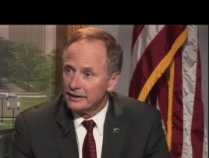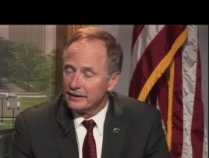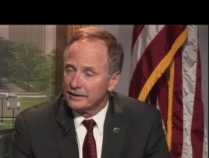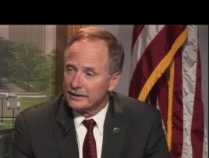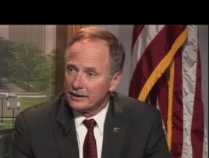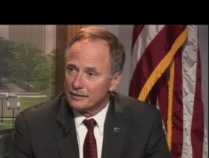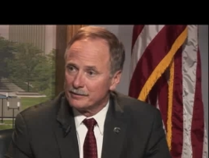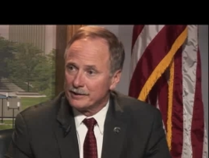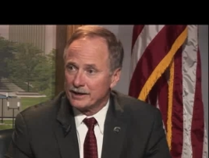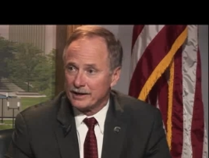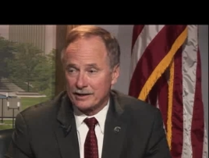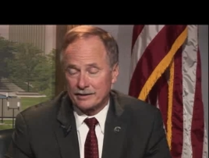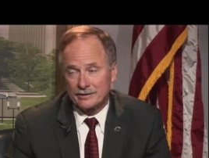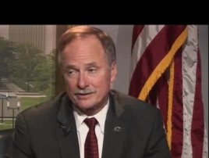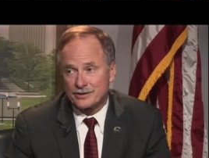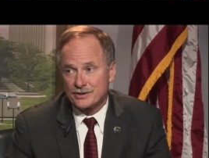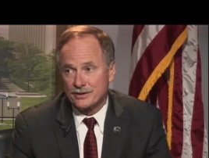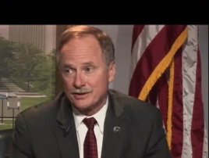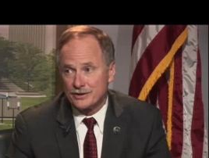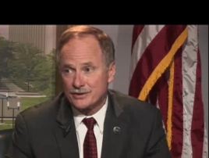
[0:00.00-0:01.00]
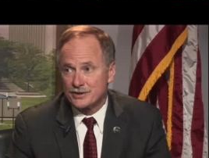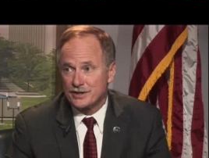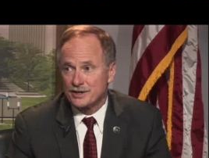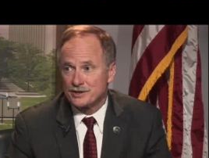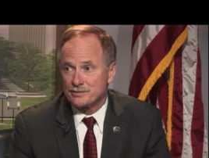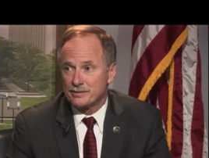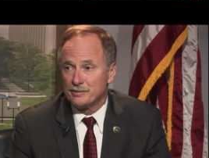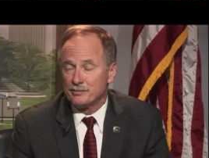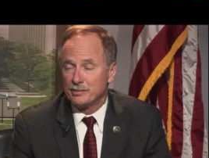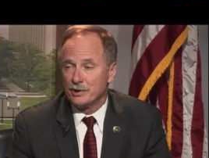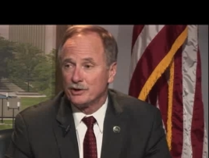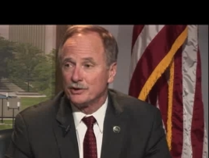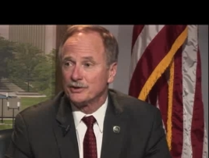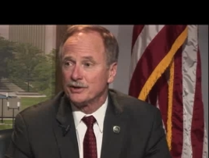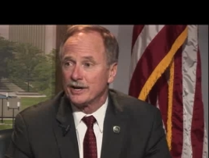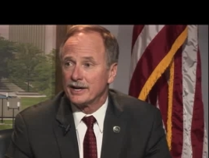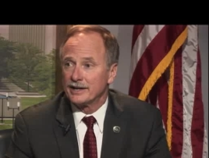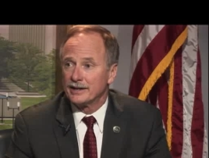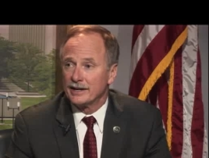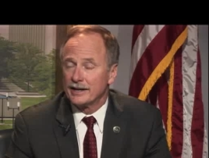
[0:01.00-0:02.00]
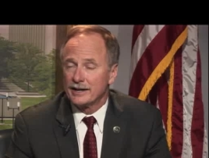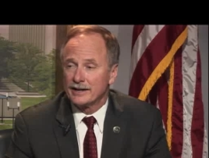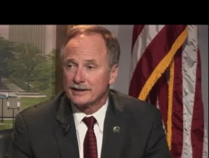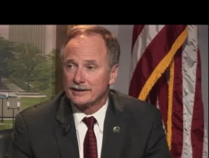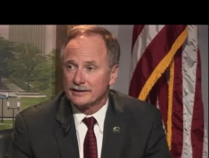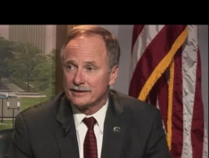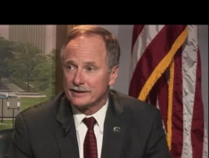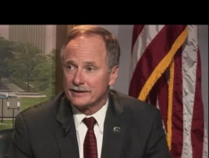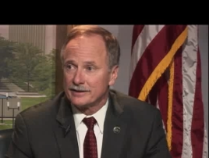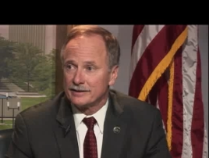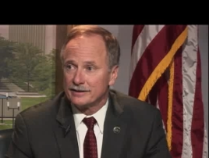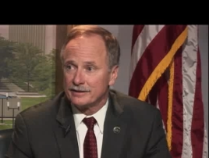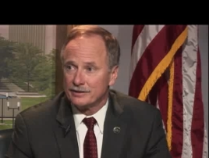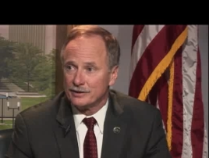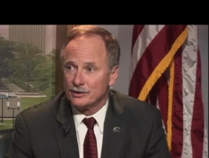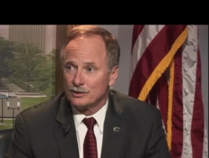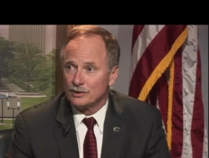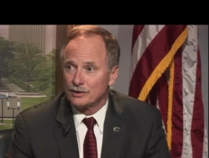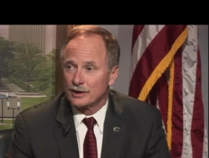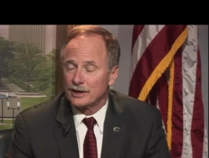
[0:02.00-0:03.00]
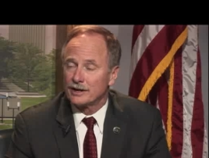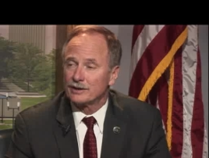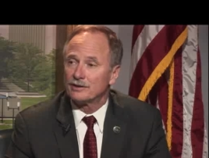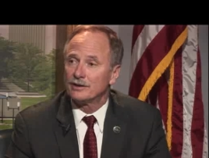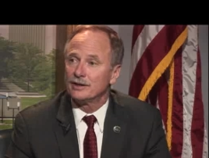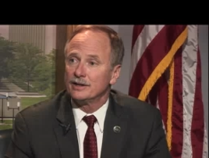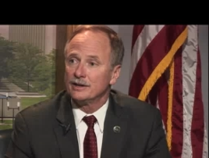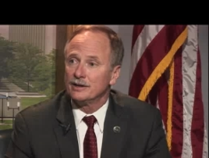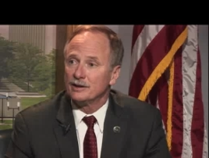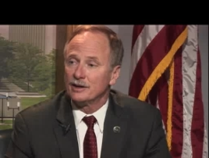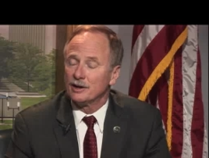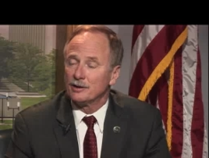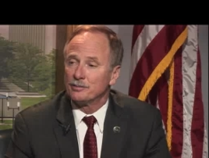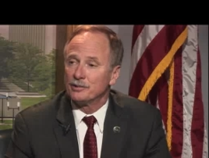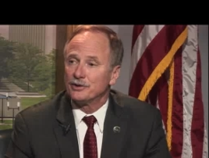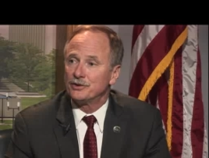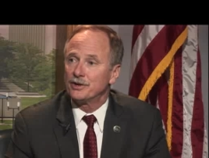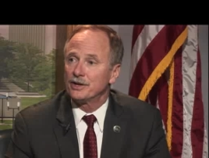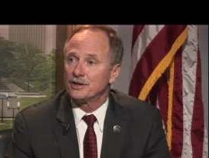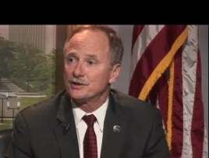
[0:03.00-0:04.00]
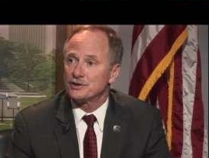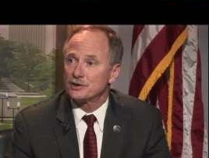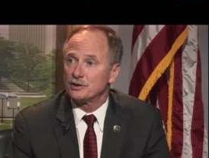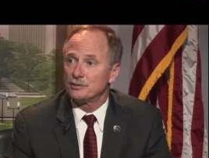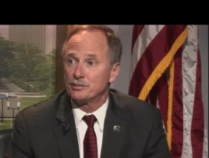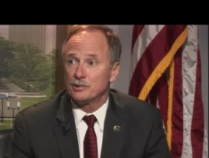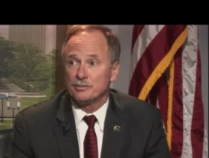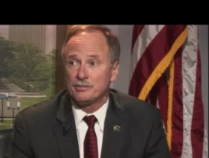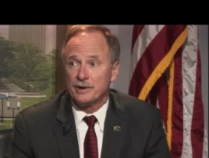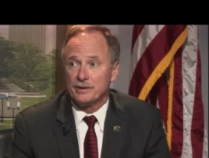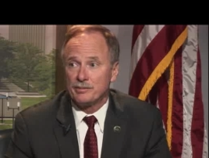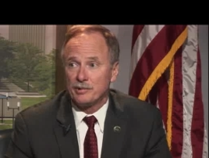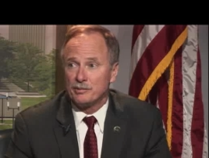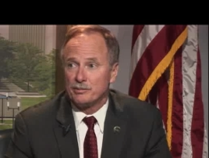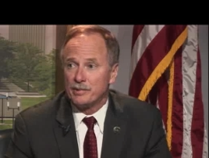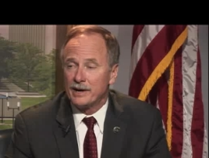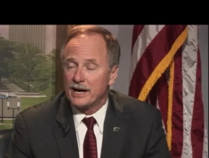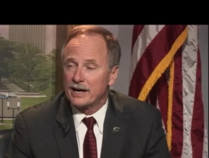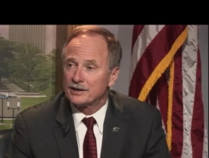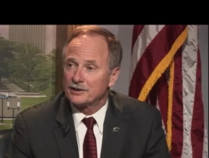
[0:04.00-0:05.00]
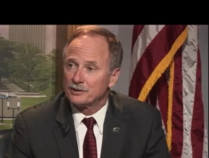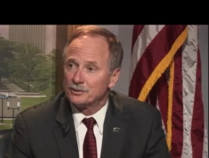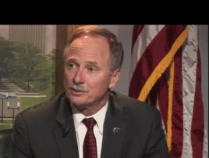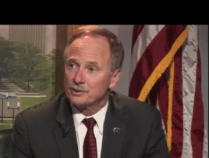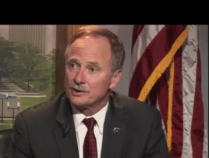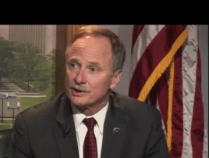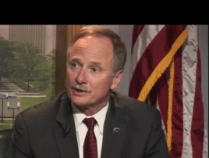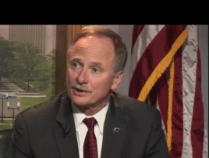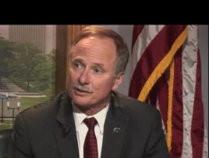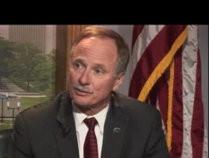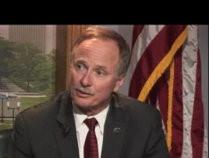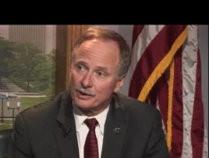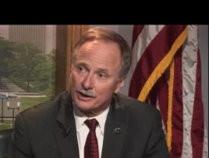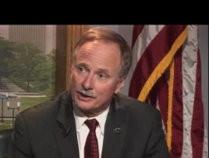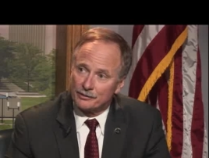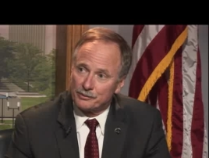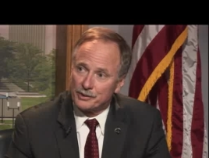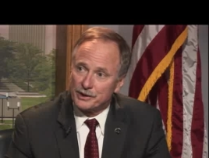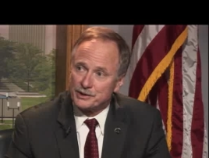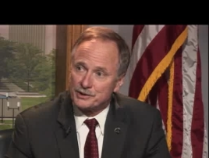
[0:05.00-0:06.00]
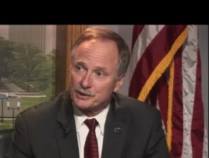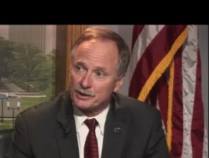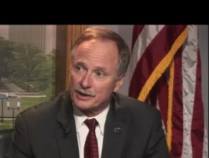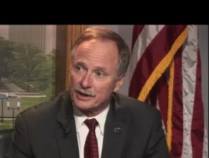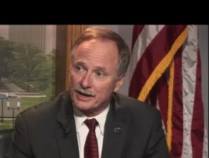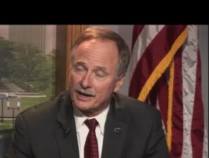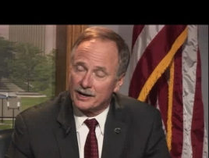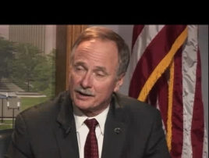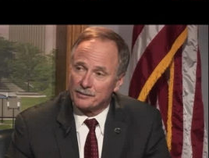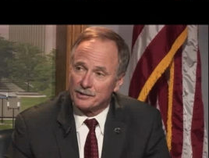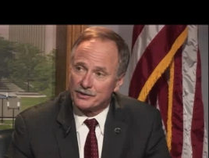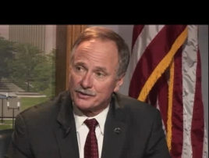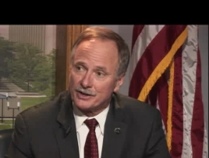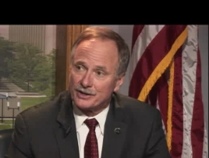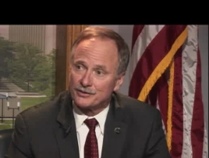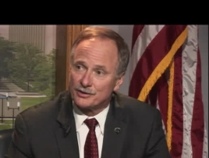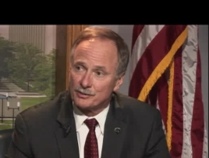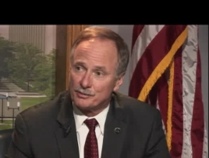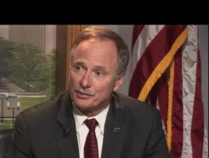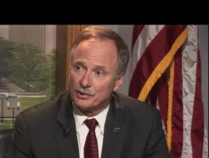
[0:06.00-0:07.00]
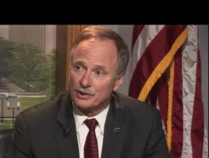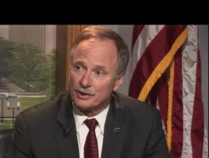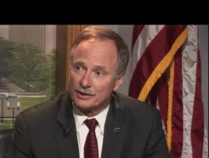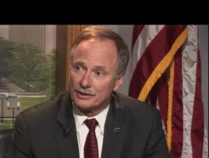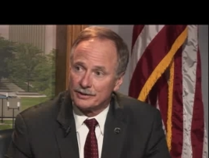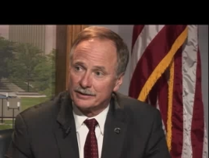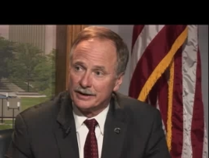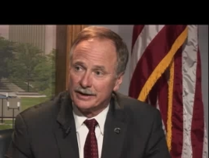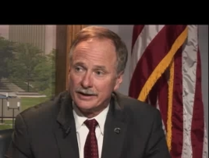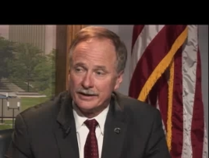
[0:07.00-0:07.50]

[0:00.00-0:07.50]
I mean, this state's been built on that, and you look at the potential to put people back to work, run regional economies, that's important.